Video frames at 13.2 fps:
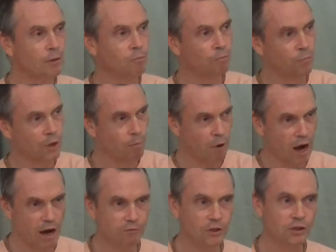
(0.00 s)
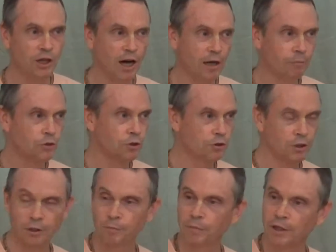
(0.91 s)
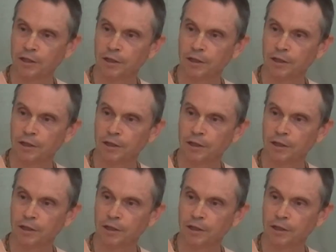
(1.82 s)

Bhagavatams and